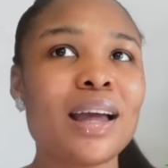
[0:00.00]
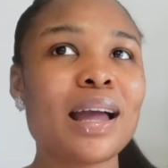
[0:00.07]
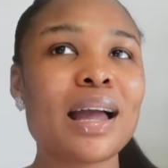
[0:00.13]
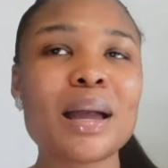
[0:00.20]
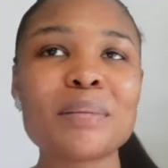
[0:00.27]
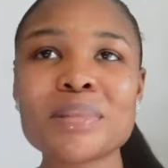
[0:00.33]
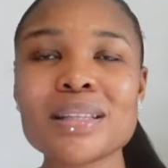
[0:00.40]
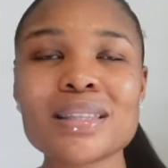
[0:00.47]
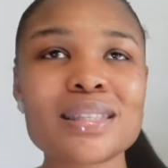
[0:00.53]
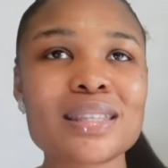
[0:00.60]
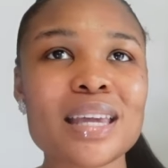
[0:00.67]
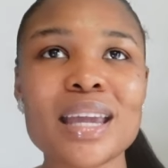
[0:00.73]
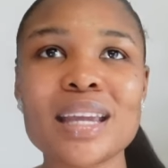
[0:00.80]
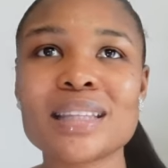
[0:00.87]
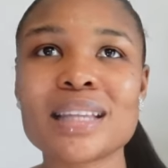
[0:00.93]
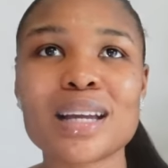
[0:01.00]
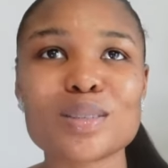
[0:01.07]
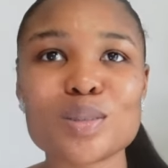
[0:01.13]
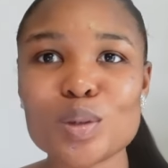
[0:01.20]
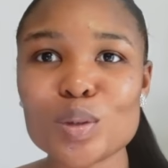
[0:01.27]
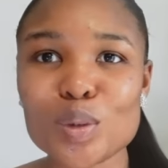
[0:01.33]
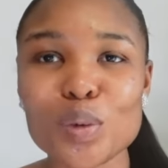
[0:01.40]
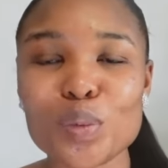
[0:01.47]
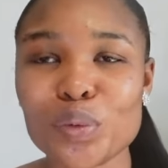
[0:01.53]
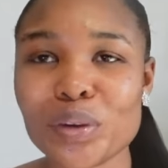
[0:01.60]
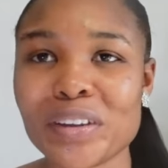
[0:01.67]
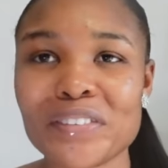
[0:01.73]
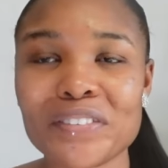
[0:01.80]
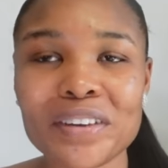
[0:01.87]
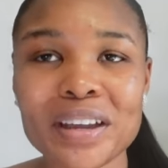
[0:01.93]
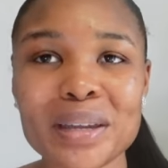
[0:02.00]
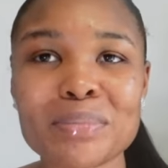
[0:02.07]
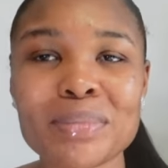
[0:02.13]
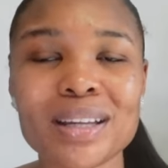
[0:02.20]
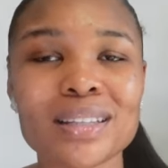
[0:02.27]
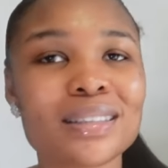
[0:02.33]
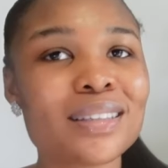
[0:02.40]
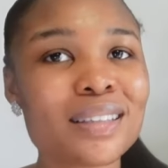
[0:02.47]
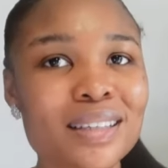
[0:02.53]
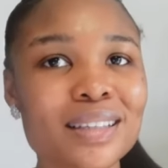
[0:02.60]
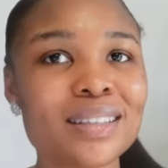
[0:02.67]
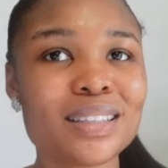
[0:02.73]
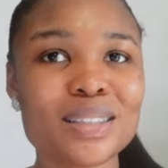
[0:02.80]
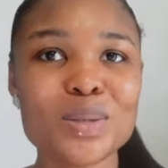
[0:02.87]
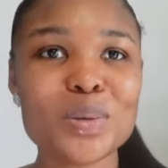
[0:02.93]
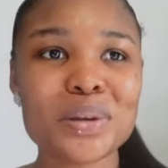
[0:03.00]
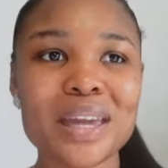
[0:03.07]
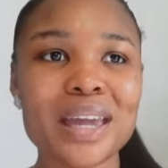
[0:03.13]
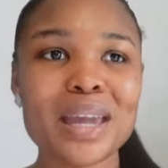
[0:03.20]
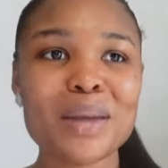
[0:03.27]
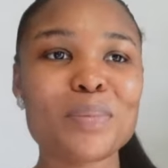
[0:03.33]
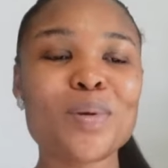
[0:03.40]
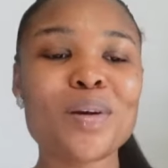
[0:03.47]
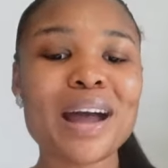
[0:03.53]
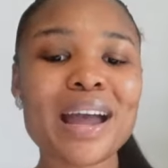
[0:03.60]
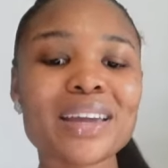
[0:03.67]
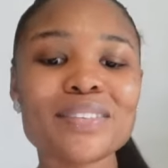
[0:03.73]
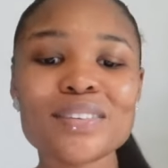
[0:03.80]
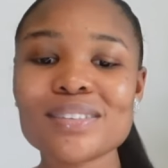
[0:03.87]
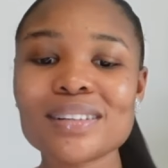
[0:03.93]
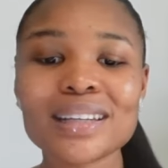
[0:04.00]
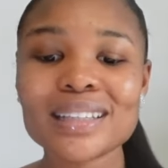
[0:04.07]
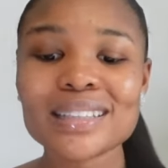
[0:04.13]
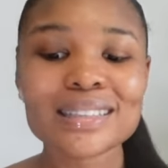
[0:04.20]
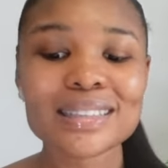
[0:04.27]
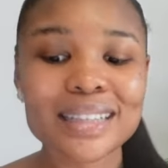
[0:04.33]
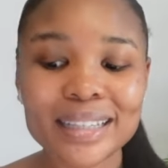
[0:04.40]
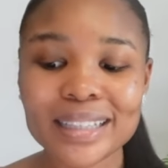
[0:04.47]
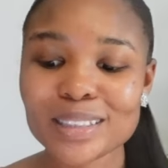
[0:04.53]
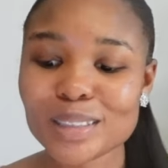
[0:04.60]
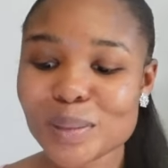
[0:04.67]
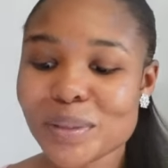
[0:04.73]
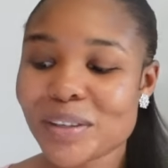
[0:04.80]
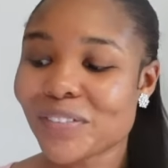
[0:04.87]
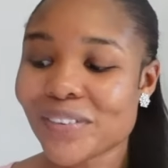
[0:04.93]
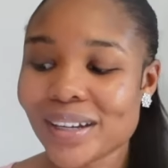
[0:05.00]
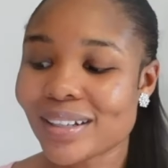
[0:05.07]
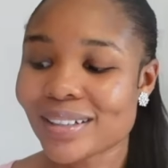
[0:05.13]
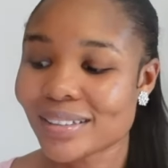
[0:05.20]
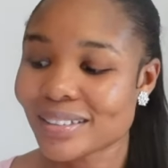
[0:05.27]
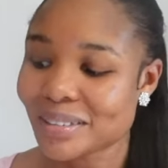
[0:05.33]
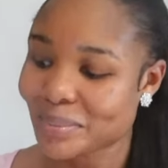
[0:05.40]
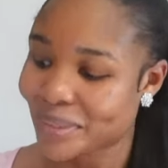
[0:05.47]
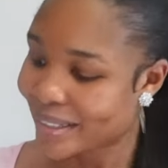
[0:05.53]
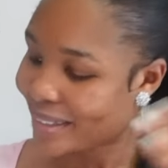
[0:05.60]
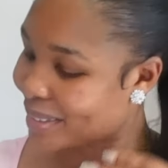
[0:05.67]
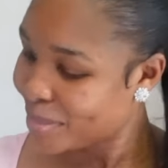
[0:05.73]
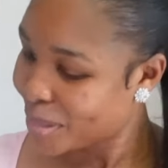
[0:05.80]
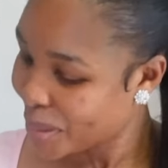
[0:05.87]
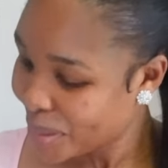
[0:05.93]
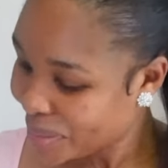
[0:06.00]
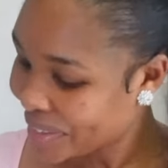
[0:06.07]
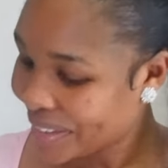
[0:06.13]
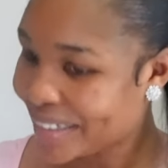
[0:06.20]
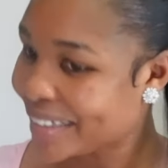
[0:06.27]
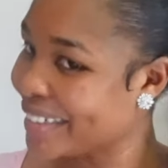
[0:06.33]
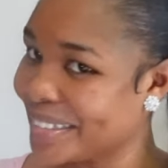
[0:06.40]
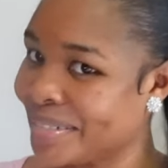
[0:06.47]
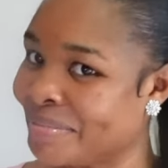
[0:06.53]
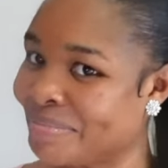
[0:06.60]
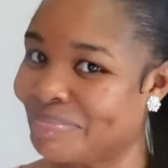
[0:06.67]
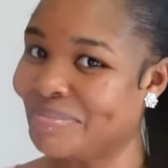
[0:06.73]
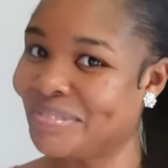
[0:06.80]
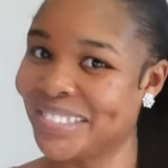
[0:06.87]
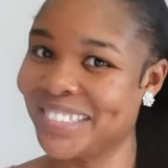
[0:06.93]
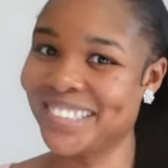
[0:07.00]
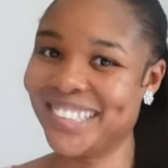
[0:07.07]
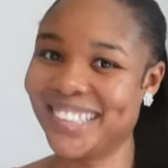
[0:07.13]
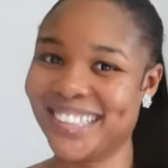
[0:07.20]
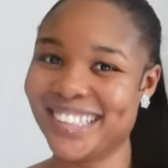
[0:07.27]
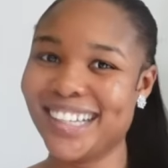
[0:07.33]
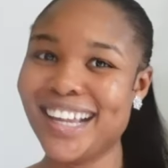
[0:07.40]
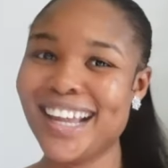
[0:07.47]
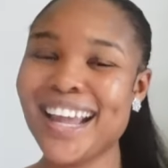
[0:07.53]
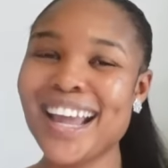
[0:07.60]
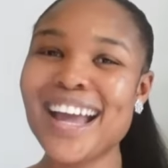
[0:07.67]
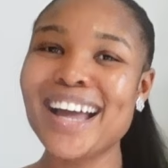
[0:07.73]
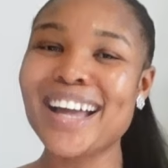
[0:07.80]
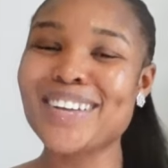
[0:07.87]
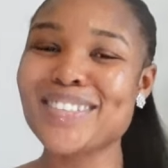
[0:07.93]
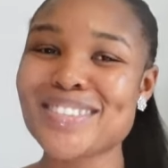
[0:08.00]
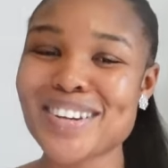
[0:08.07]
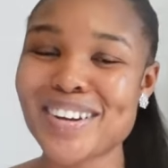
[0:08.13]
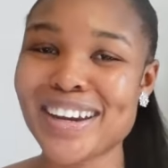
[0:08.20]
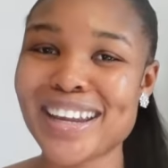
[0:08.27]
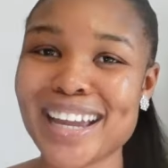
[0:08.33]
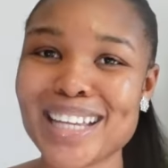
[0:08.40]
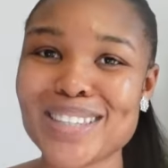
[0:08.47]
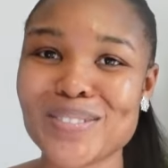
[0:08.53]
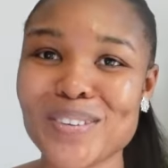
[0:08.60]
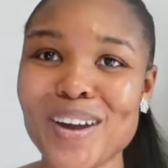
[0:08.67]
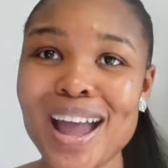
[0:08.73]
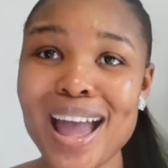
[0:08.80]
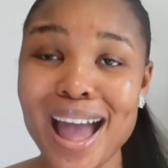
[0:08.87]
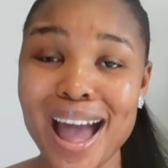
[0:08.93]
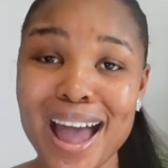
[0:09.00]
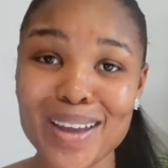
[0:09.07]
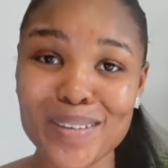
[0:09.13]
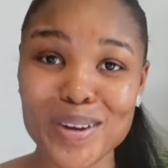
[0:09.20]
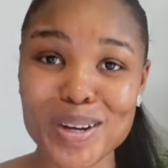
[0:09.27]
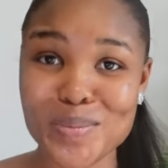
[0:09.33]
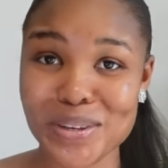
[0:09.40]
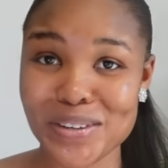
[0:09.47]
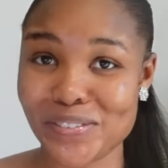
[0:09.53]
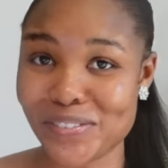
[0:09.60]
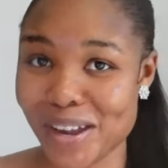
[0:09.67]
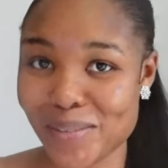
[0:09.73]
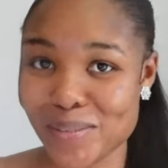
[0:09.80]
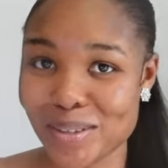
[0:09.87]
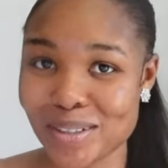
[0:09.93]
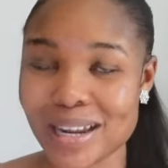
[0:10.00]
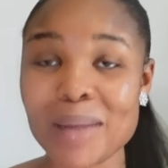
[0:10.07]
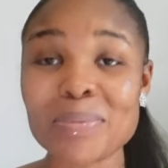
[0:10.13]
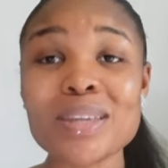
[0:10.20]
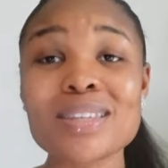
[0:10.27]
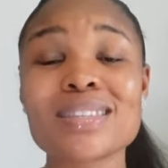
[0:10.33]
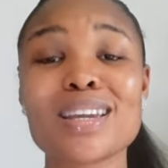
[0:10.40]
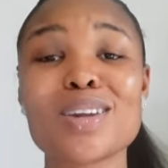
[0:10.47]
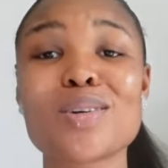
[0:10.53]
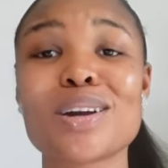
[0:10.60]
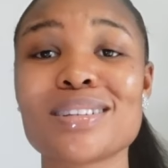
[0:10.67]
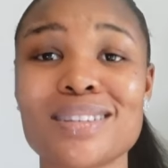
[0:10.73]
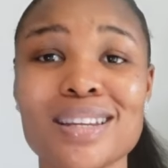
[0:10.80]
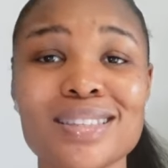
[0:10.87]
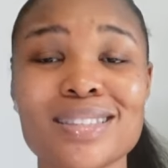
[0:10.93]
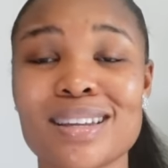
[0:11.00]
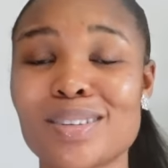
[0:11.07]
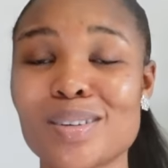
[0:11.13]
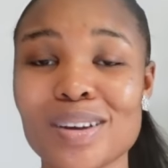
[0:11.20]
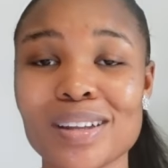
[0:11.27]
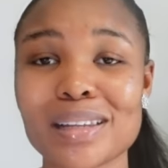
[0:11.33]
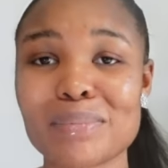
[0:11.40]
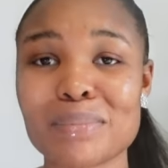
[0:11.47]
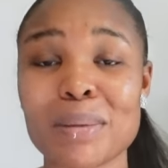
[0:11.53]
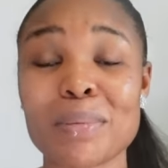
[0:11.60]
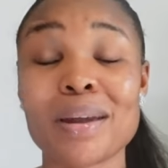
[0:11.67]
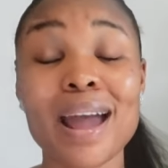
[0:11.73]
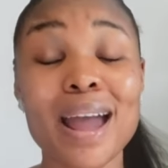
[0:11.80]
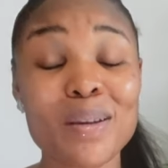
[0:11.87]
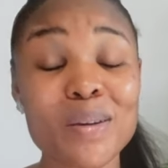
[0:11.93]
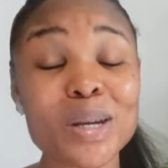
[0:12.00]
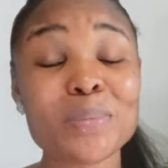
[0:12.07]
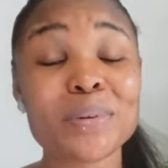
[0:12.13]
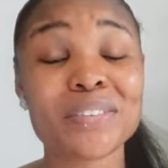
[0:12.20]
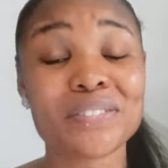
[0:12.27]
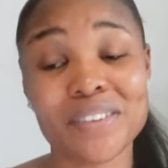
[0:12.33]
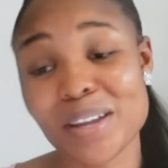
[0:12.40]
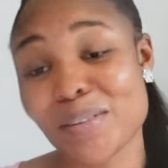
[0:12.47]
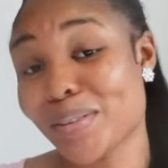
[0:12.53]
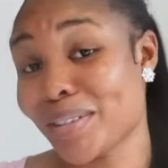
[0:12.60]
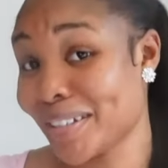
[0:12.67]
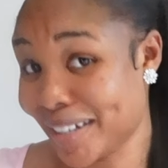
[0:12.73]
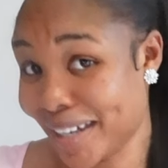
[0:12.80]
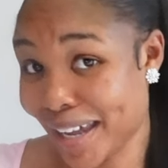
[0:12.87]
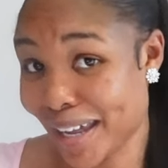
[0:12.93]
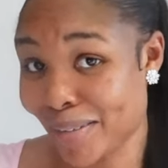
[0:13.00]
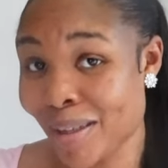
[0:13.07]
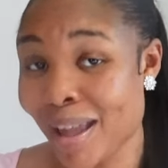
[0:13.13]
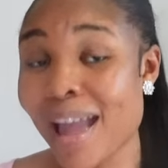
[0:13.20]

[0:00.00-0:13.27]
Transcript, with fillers: I'm not saying that don't go for a fine man. It's okay, but I feel like ladies should be finding out their man. I'm sorry. I'm sorry, guys, but I want to be the fine one. I'm not saying go and date an ugly man, but I want to be the fine one, okay?